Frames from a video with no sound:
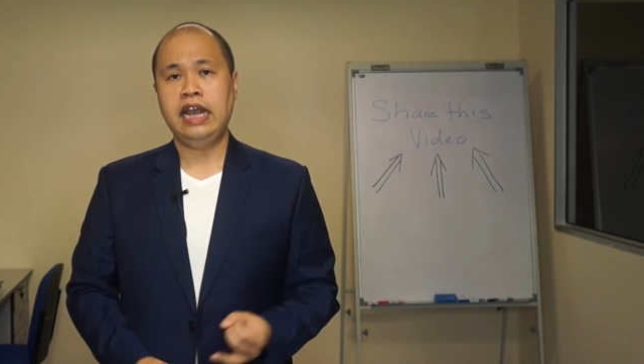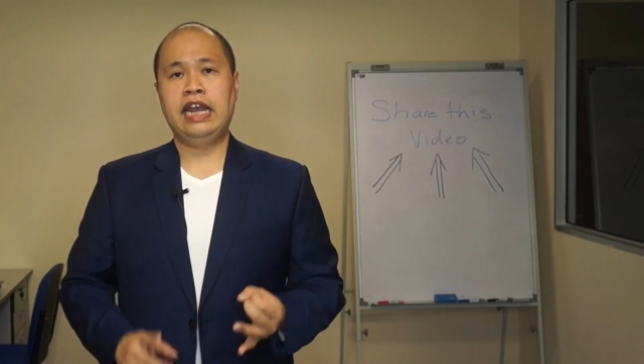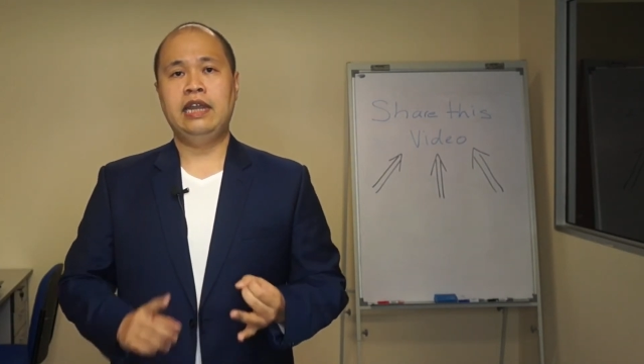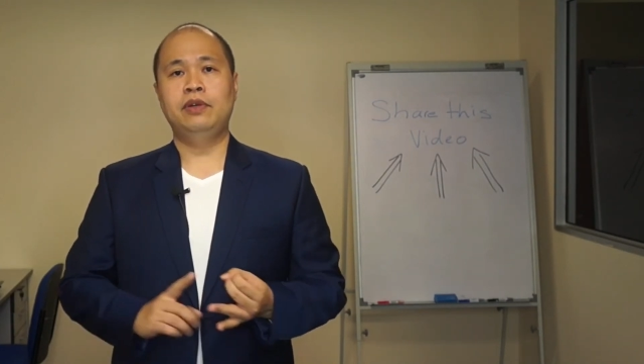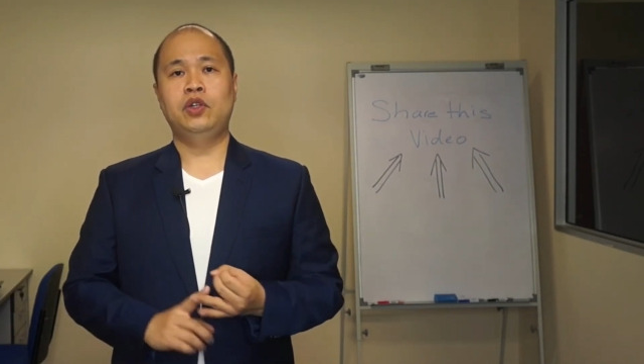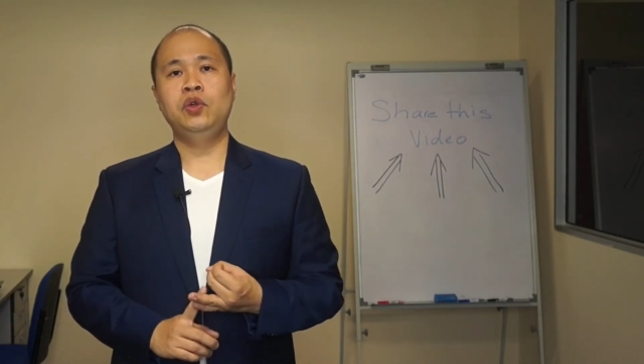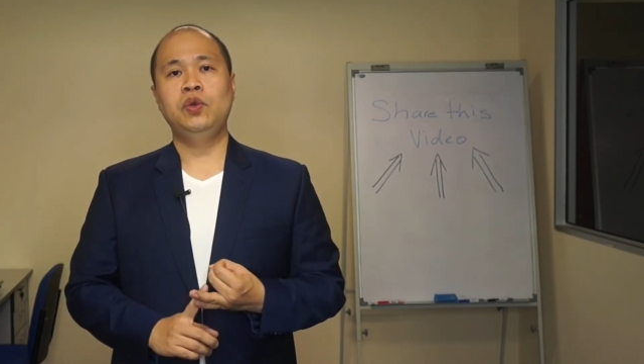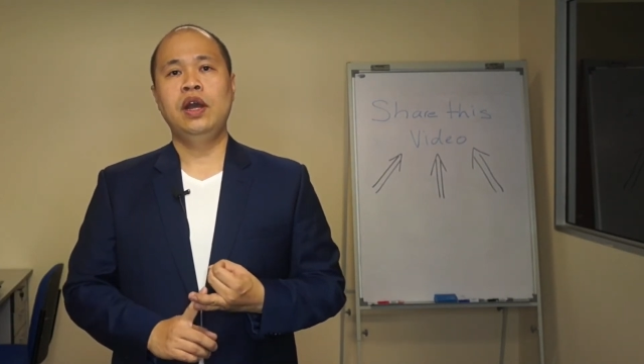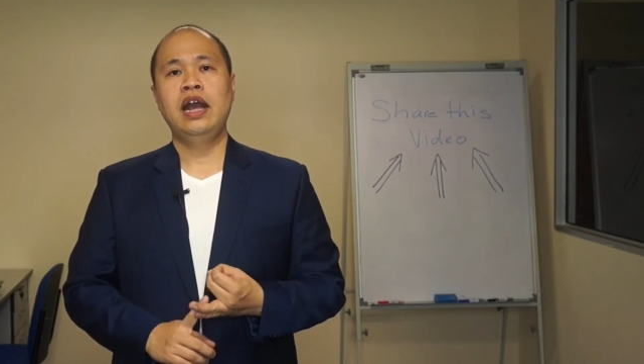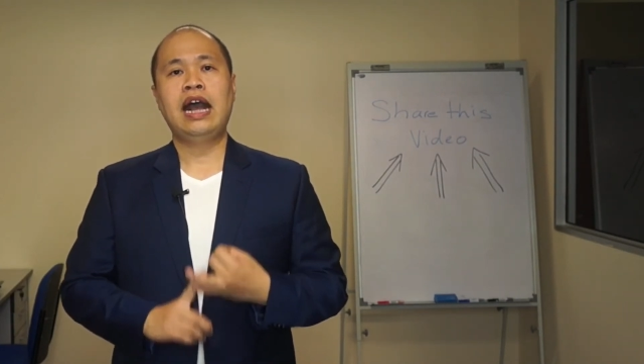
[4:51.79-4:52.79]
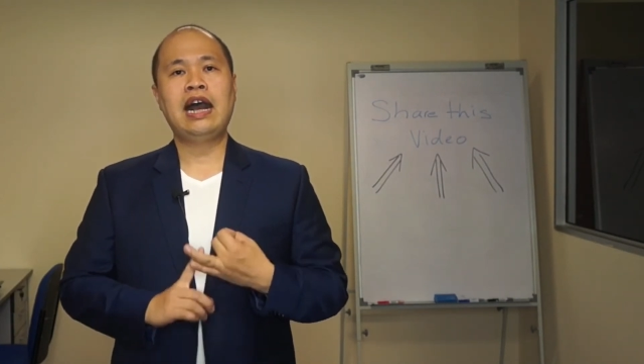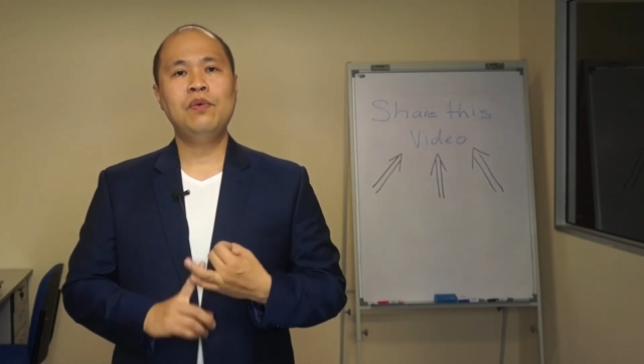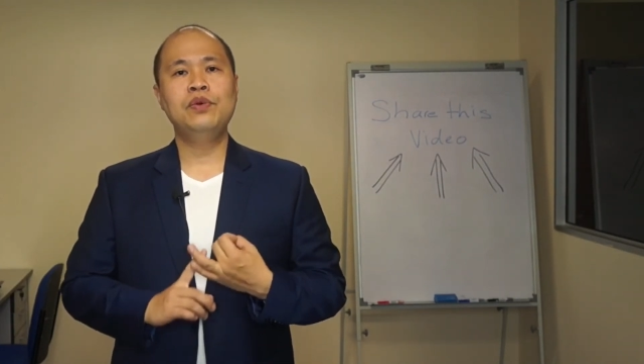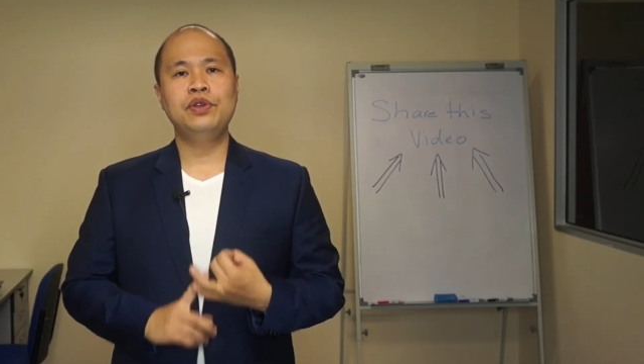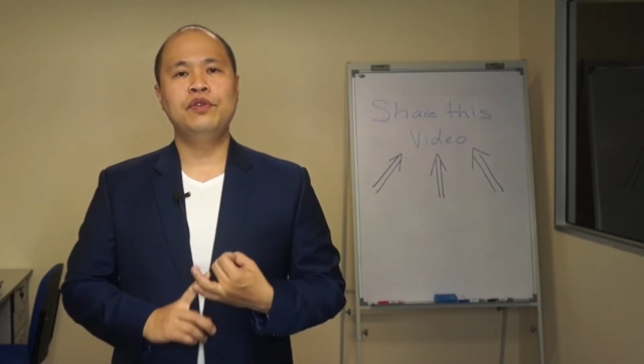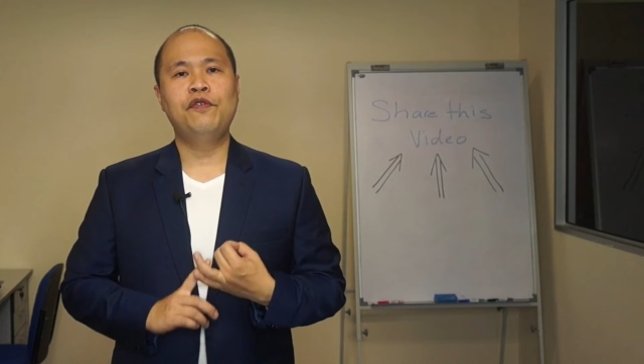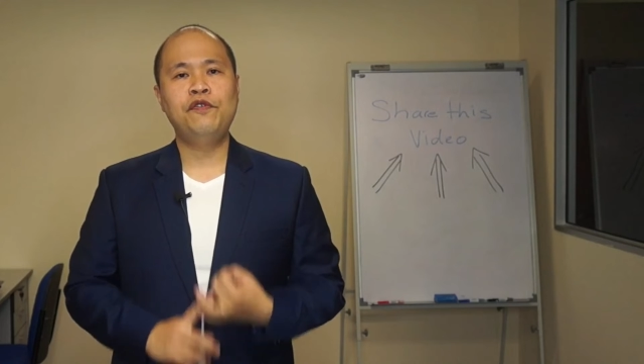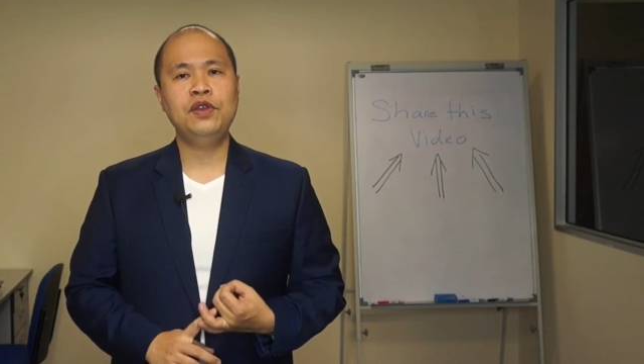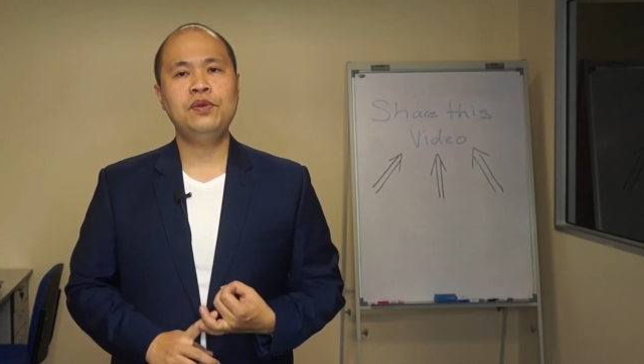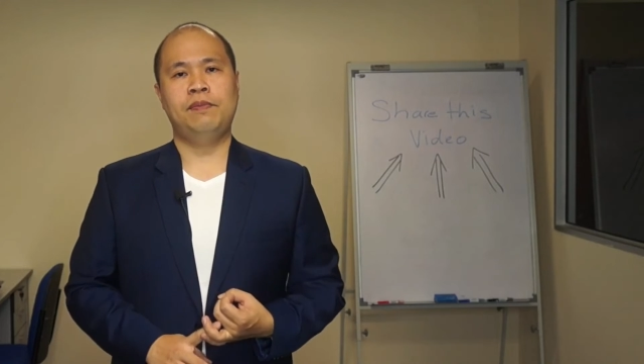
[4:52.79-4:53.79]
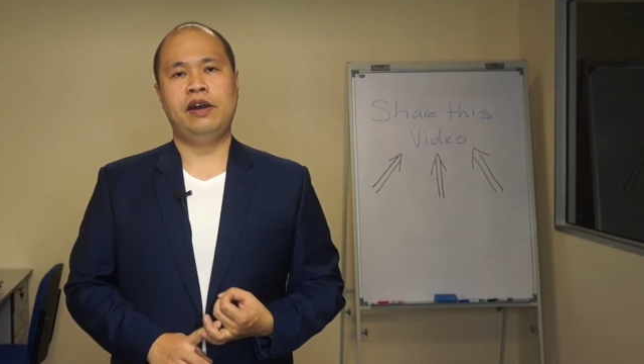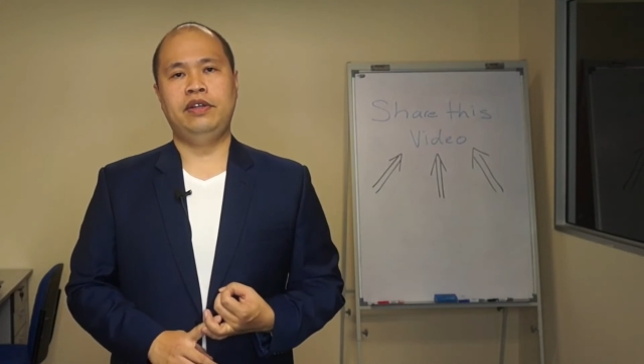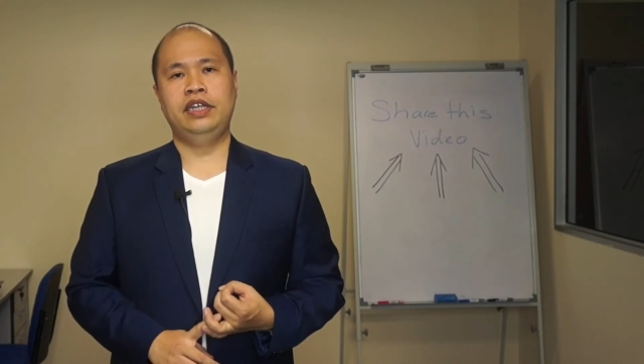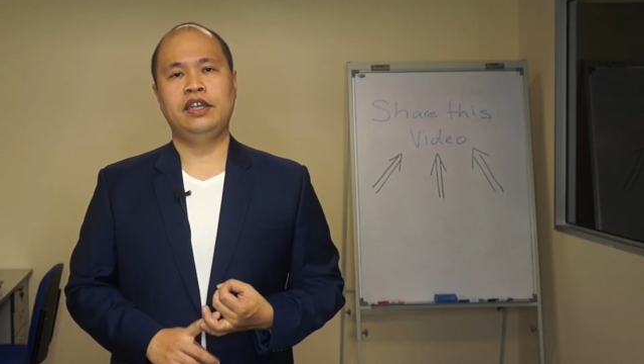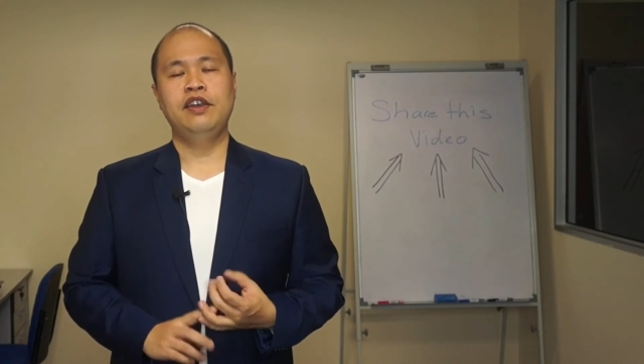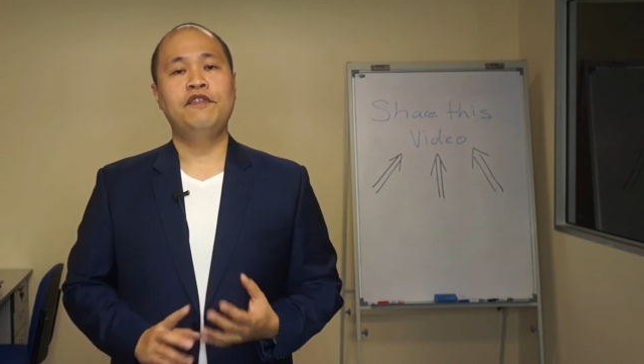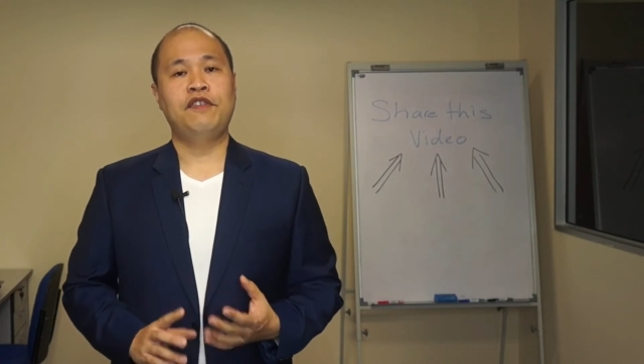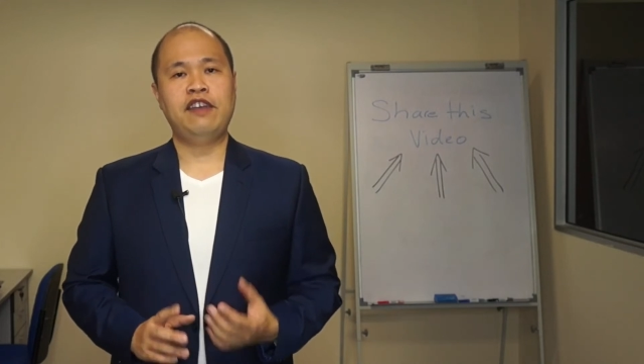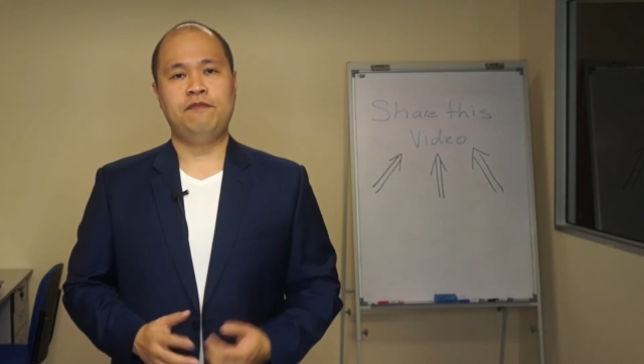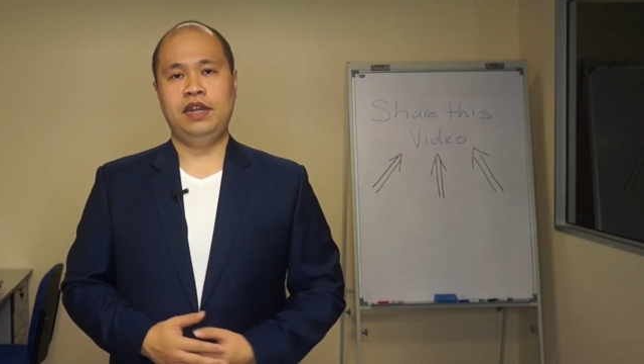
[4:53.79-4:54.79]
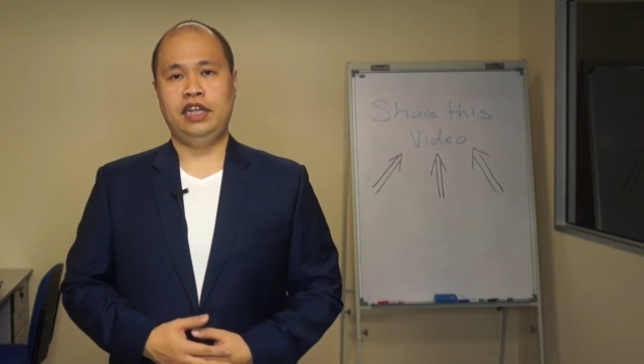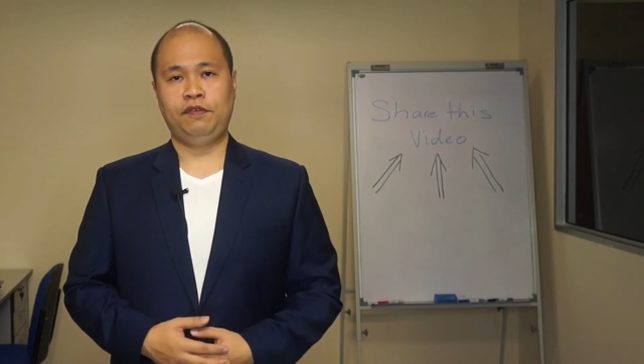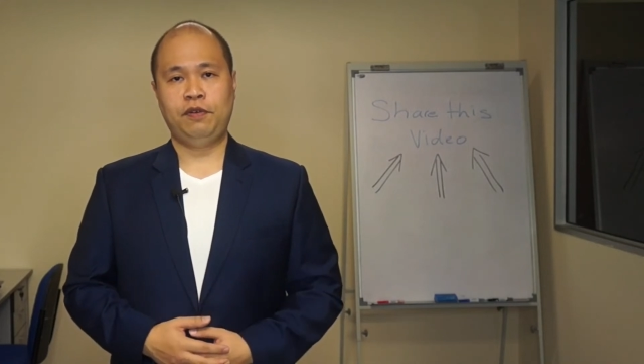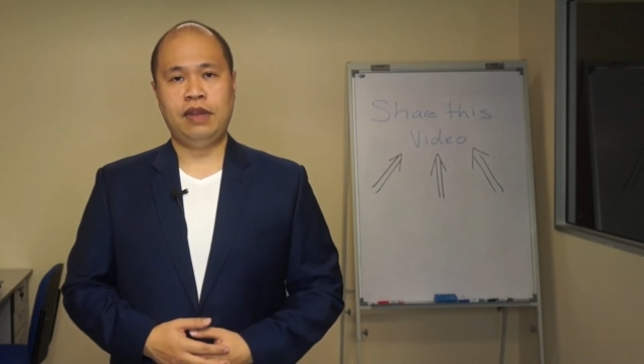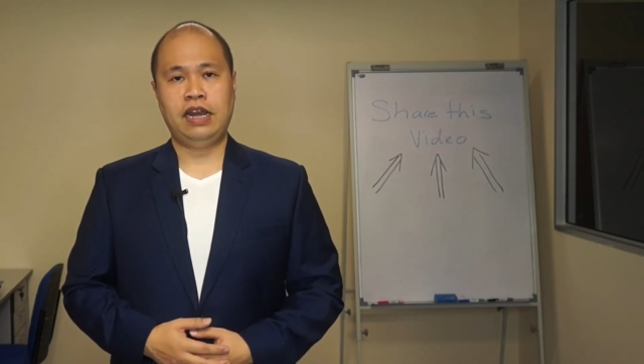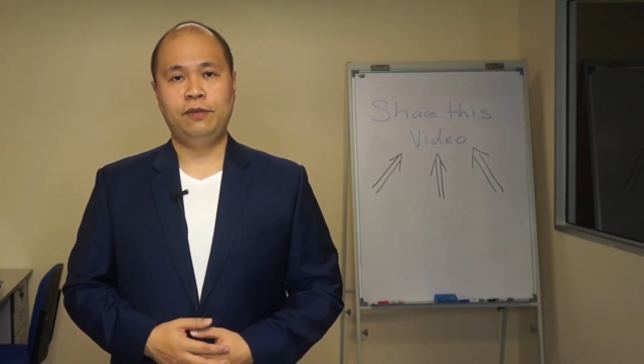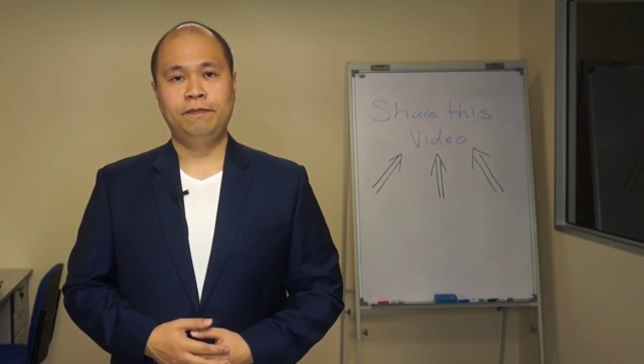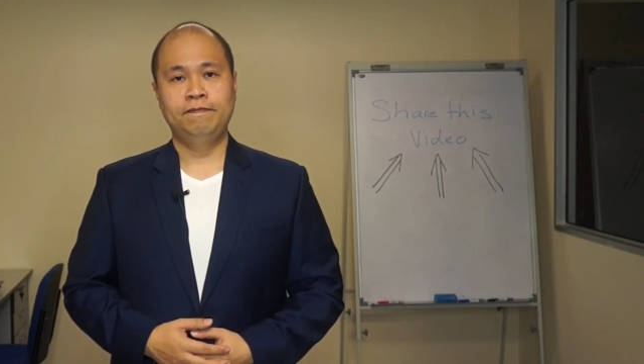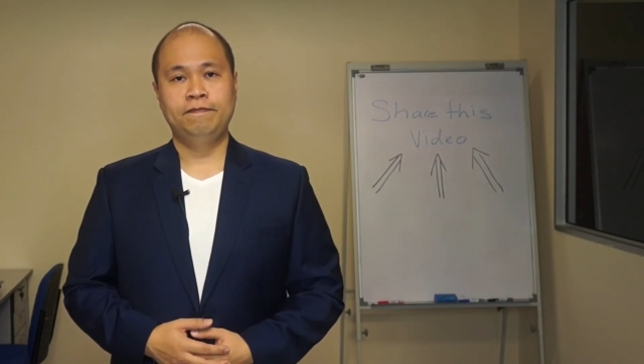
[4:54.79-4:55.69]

And number 2, how would you feel about this 5 minutes from now?